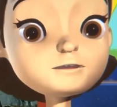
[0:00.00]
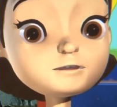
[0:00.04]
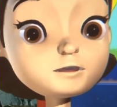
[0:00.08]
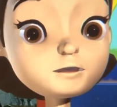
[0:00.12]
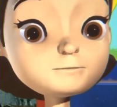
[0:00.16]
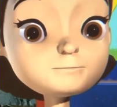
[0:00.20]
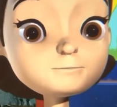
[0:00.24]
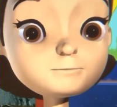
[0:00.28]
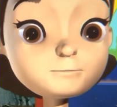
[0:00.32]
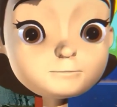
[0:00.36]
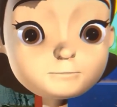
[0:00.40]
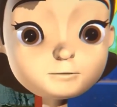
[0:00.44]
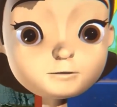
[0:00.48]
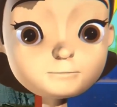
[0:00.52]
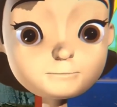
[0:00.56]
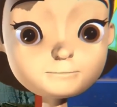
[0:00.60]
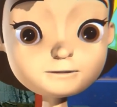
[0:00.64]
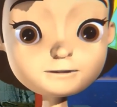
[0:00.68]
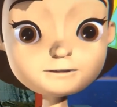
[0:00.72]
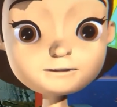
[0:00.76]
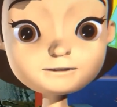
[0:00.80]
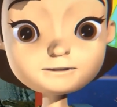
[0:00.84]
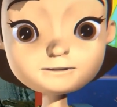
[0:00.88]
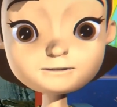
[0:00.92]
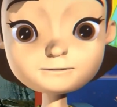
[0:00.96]
Global
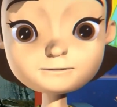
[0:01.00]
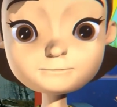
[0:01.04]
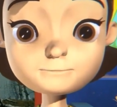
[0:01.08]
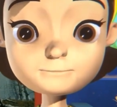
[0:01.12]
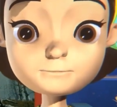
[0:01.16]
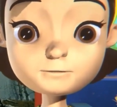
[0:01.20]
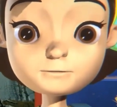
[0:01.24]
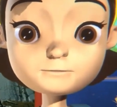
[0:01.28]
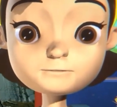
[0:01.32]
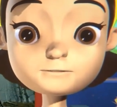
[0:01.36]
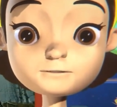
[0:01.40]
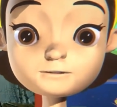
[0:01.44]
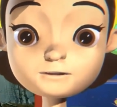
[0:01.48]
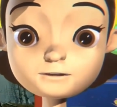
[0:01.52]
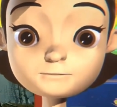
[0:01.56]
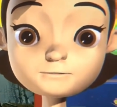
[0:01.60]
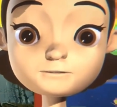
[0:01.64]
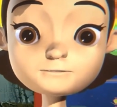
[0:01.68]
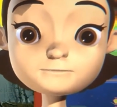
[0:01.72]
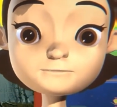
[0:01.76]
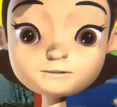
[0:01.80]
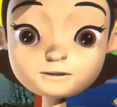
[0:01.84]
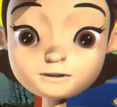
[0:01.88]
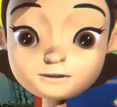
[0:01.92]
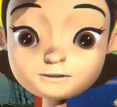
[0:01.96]
warming is the most
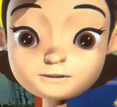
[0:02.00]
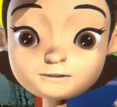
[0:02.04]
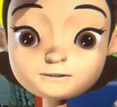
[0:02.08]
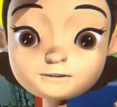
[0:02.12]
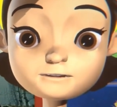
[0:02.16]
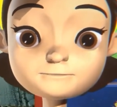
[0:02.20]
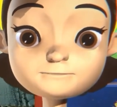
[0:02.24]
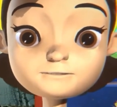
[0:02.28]
known effect